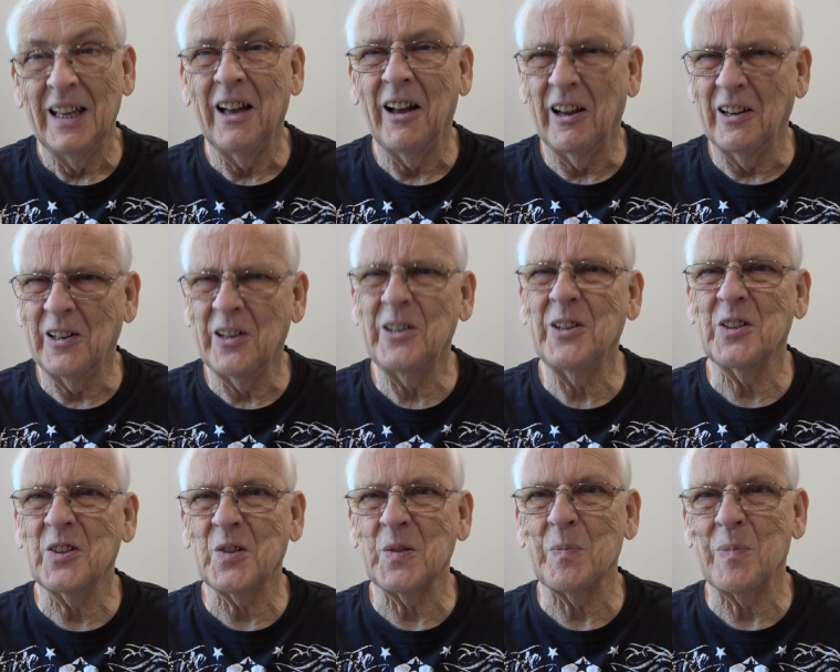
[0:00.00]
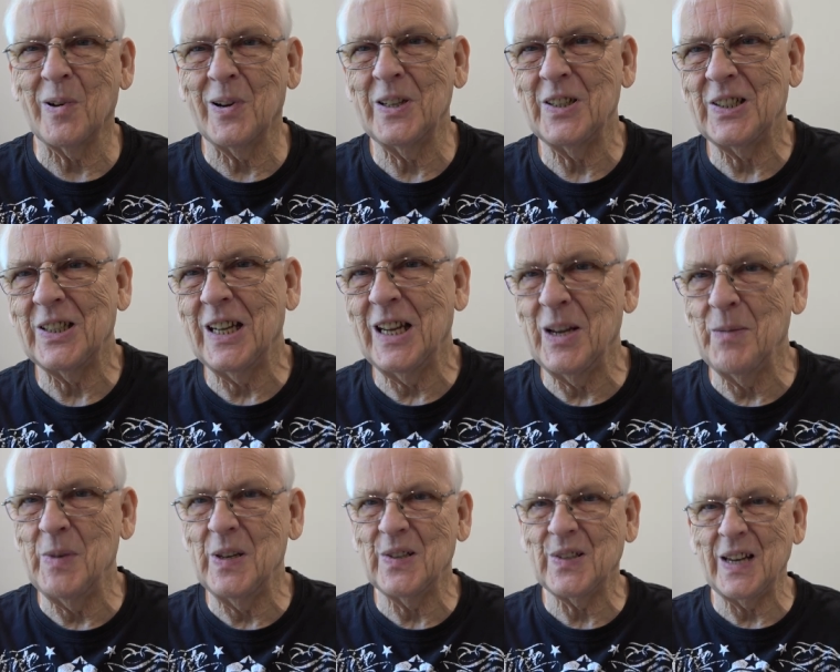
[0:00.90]
I know you're surprised to hear
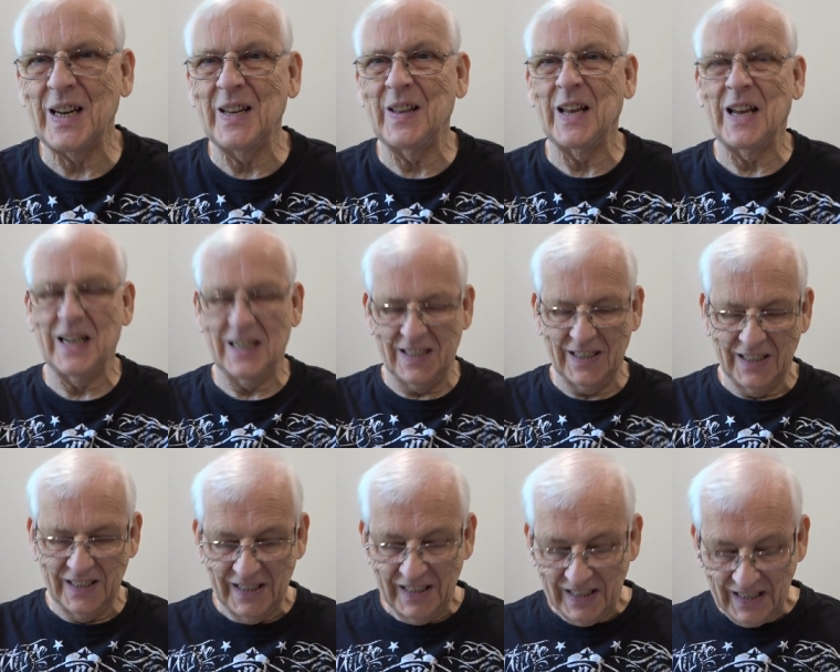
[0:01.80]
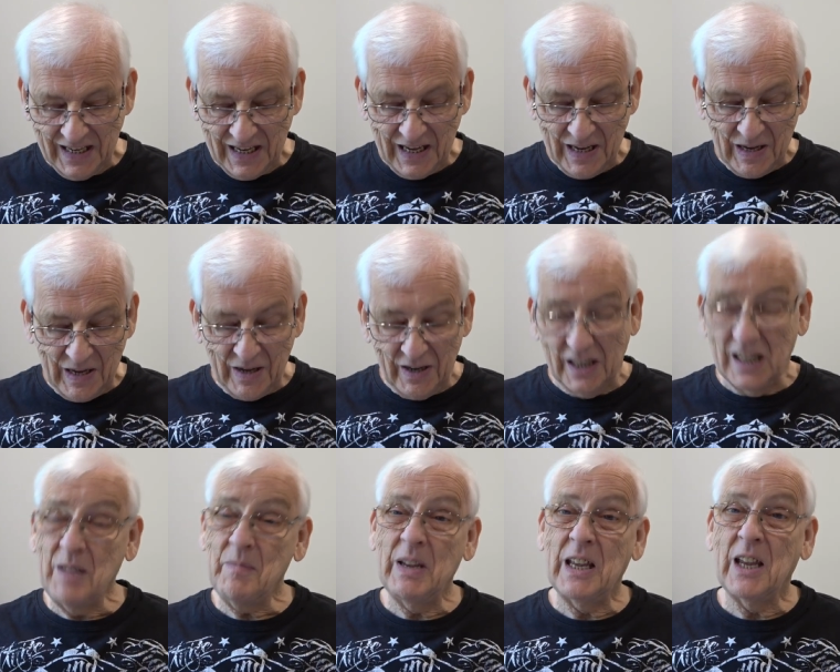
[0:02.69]
me say that.
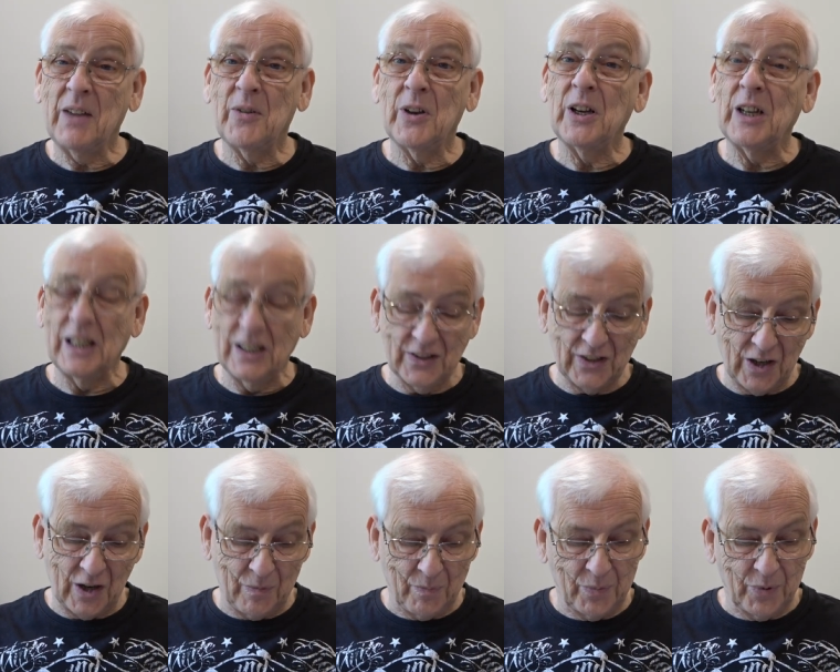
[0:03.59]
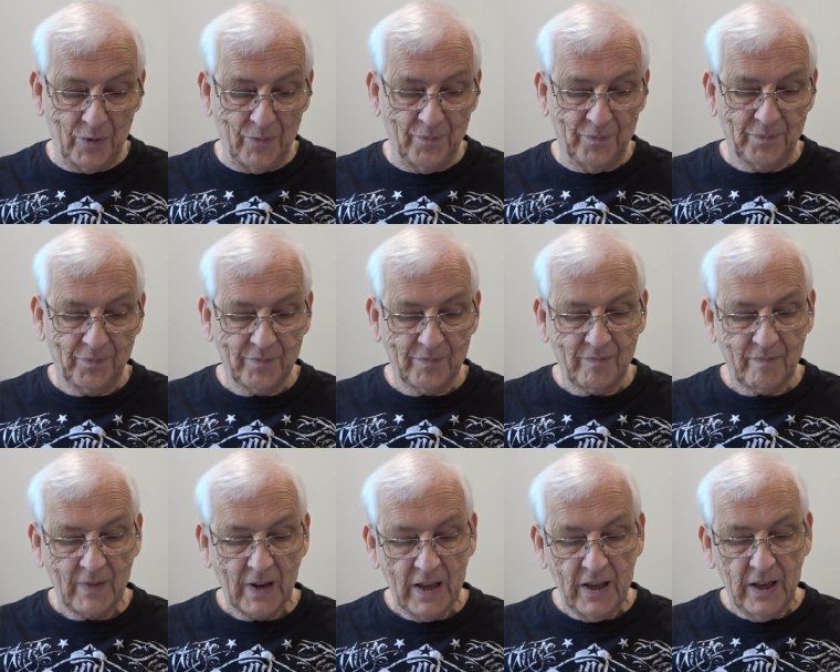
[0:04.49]
Let me give you an example.
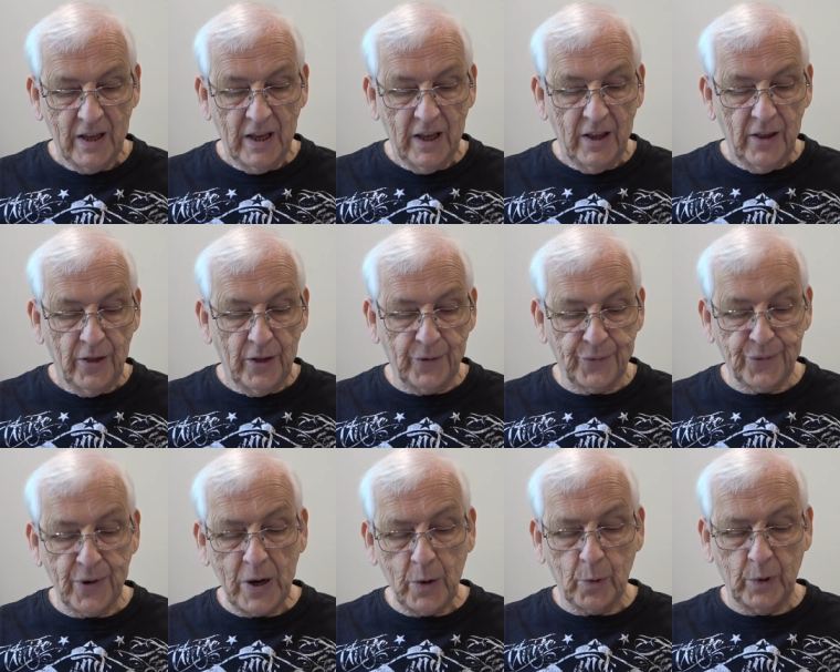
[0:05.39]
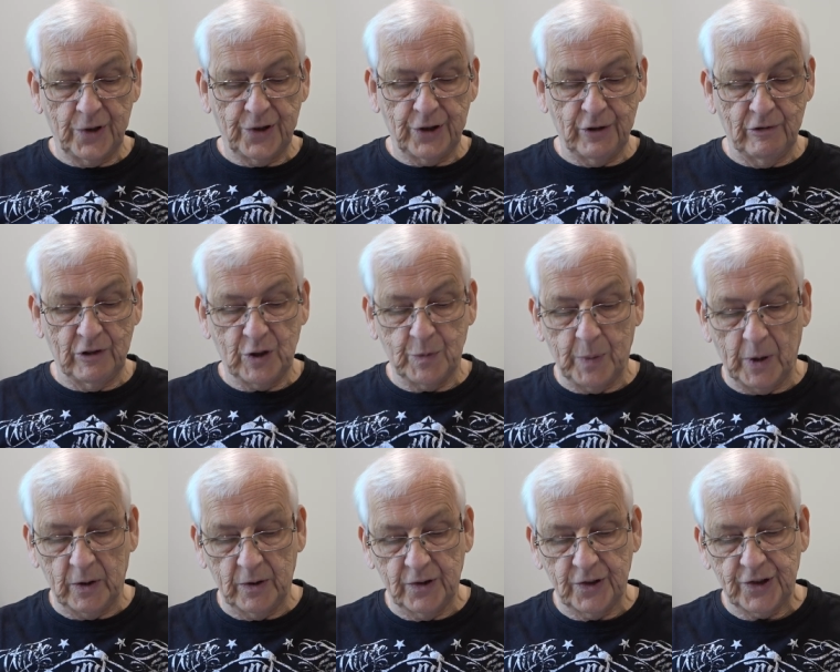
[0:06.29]
The frequency
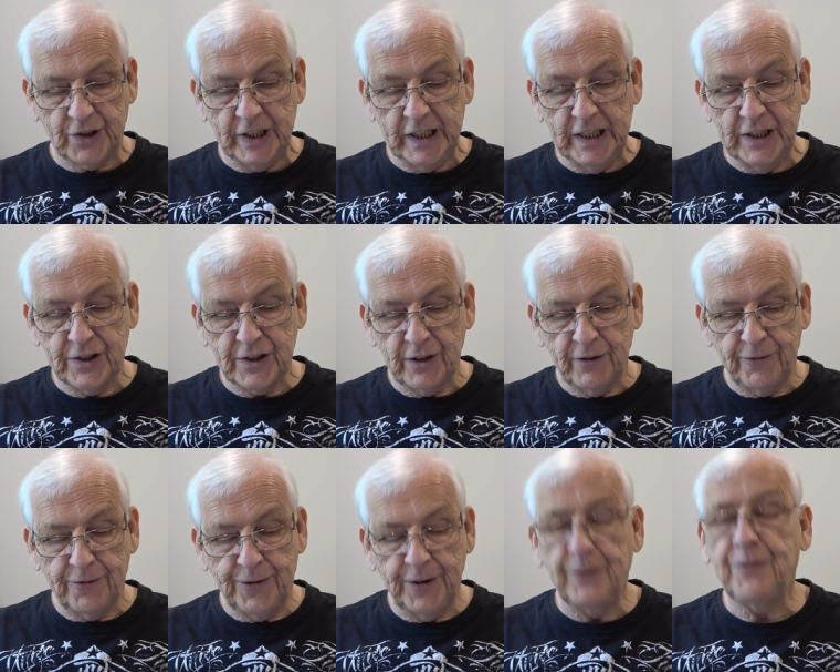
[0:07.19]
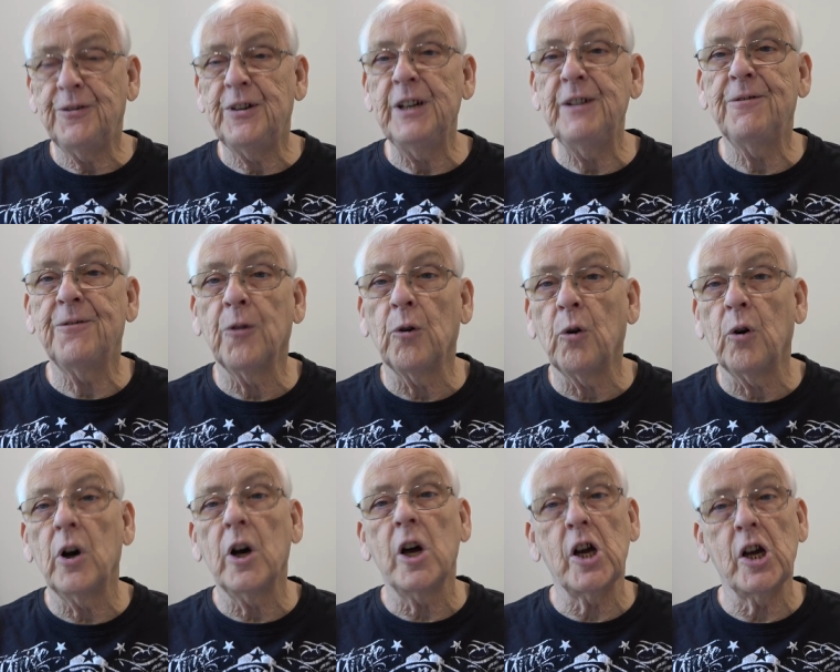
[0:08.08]
response is
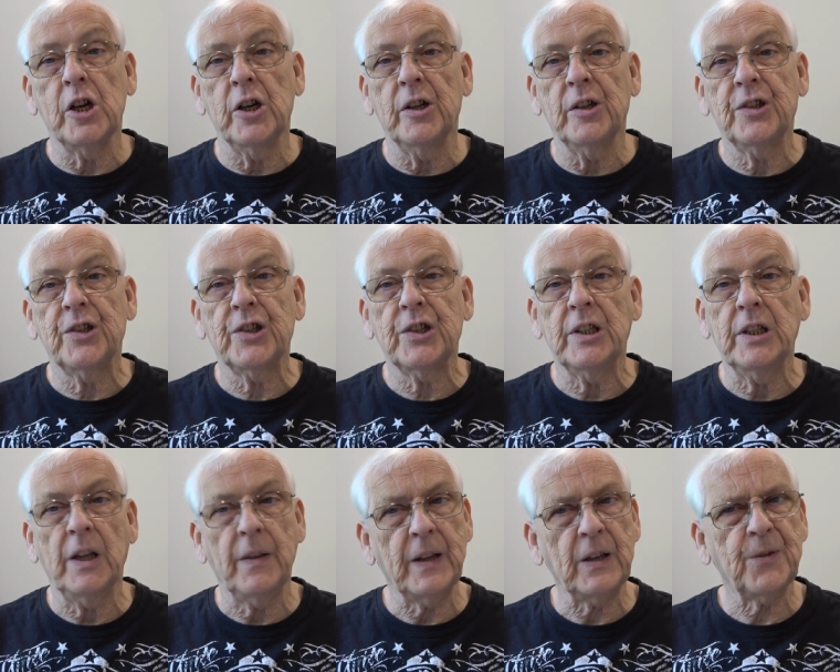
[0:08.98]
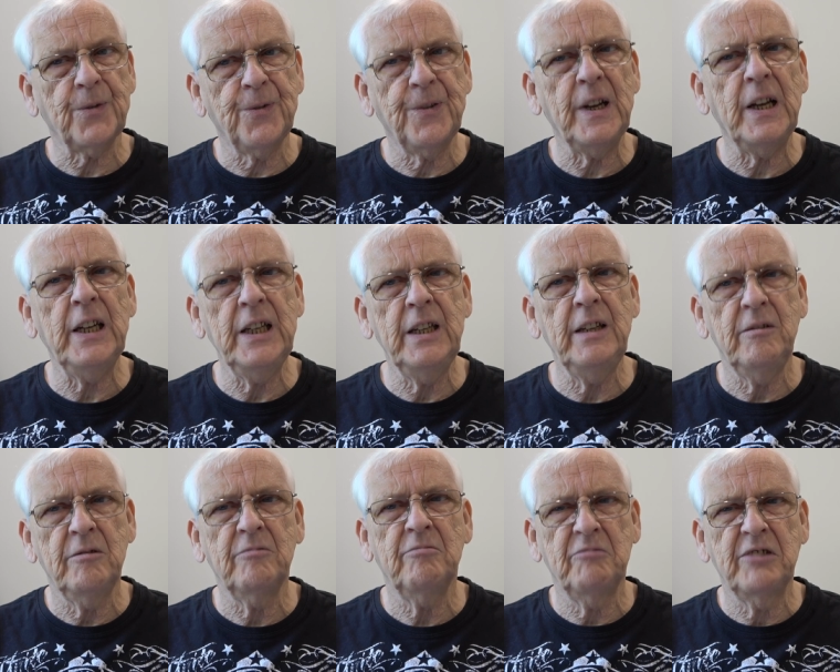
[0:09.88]
54 hertz. Now that's fairly
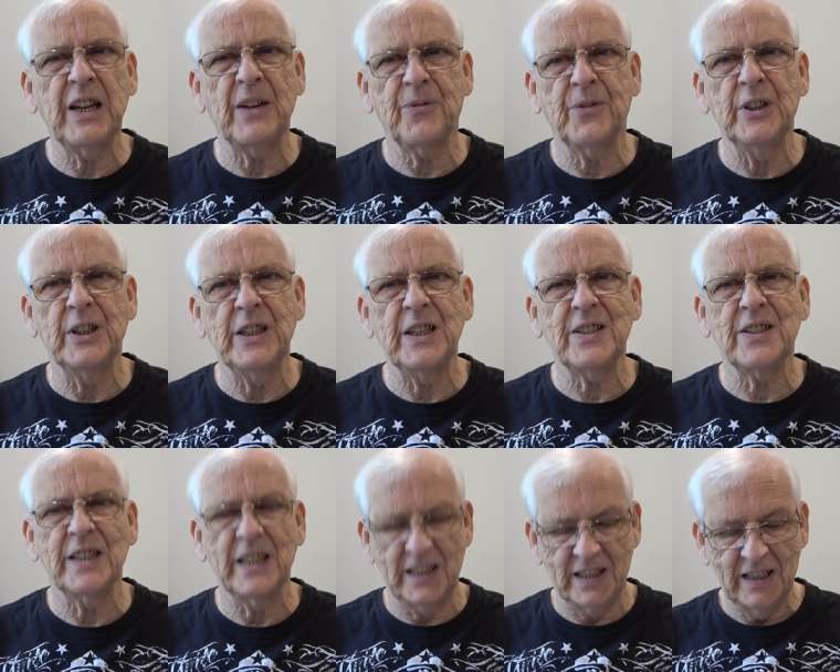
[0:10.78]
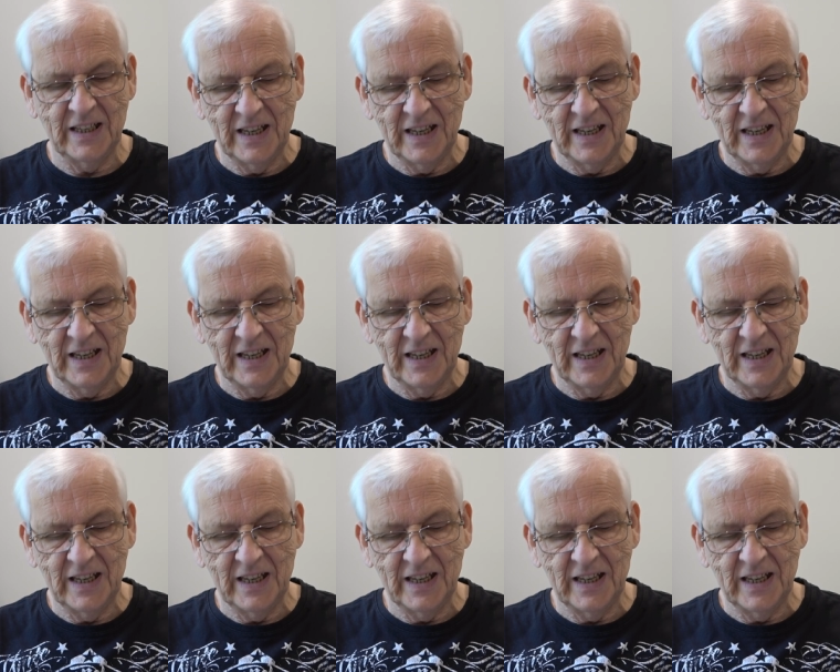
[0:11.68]
definite, isn't it?